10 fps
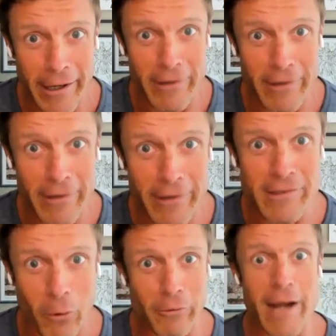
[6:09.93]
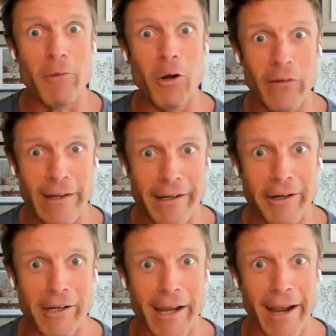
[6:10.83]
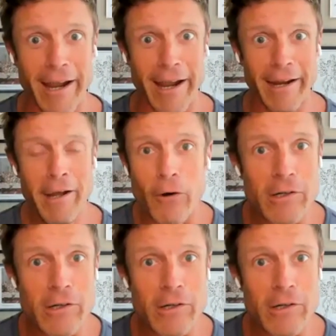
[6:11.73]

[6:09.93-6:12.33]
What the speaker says: Harrison Ford, great movie. Okay.